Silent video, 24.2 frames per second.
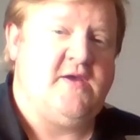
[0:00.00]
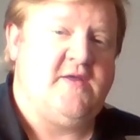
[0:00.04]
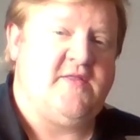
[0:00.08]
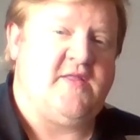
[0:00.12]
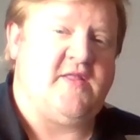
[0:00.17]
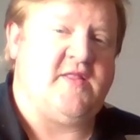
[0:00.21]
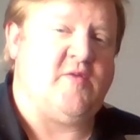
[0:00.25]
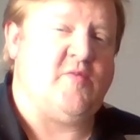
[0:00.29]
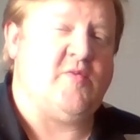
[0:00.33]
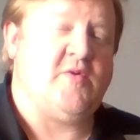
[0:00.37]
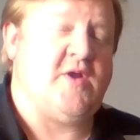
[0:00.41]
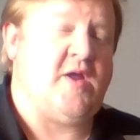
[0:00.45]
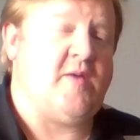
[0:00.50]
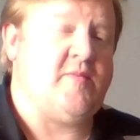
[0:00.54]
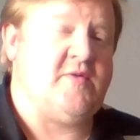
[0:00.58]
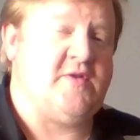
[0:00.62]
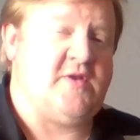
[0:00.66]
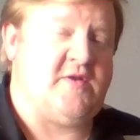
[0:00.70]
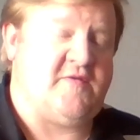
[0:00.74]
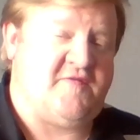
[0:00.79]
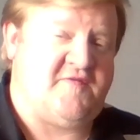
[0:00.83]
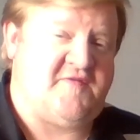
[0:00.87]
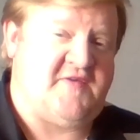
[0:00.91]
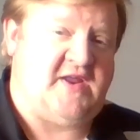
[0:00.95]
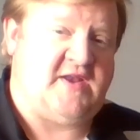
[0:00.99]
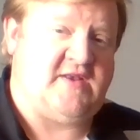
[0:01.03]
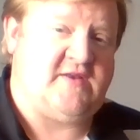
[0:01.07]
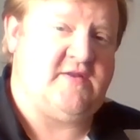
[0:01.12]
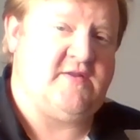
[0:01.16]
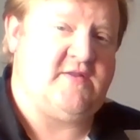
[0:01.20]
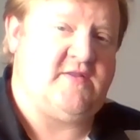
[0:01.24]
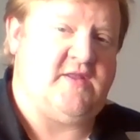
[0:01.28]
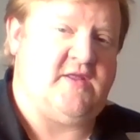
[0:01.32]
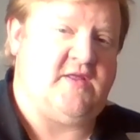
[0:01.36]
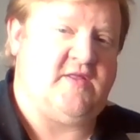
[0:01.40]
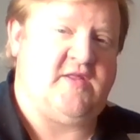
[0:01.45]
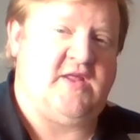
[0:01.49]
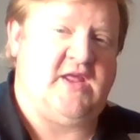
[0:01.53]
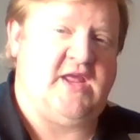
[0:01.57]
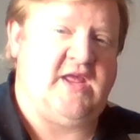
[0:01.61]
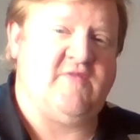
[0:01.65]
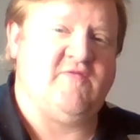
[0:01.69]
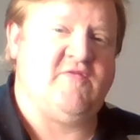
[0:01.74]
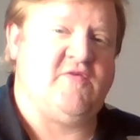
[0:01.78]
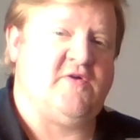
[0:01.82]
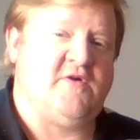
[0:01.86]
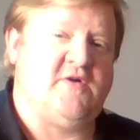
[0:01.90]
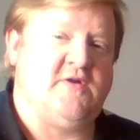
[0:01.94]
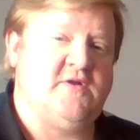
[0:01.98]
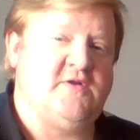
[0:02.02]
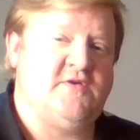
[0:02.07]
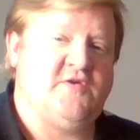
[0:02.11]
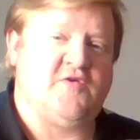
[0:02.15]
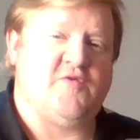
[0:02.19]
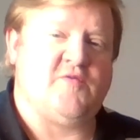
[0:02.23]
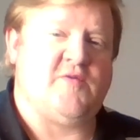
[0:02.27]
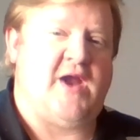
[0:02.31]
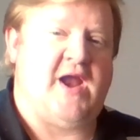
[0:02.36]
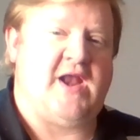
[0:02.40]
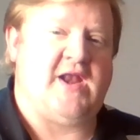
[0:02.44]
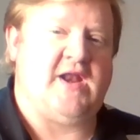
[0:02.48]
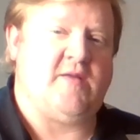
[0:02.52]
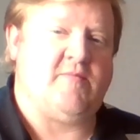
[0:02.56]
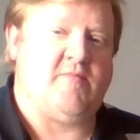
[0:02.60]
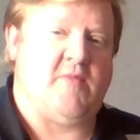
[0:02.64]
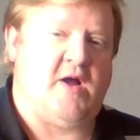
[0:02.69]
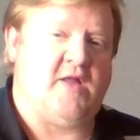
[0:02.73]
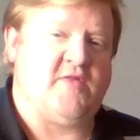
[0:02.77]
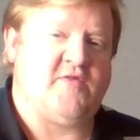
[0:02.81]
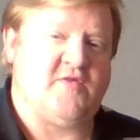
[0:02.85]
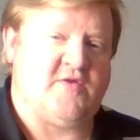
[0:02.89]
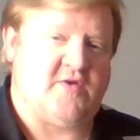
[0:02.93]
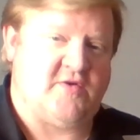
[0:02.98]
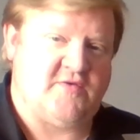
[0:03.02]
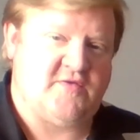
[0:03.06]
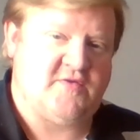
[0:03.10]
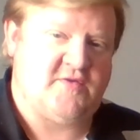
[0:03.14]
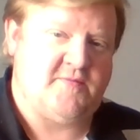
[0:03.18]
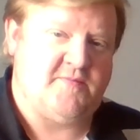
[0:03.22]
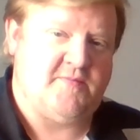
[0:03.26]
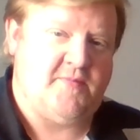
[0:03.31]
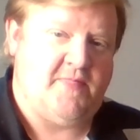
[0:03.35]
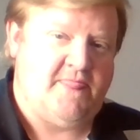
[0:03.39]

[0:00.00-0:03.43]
that they were able to defeat these evil, tyrannic monsters.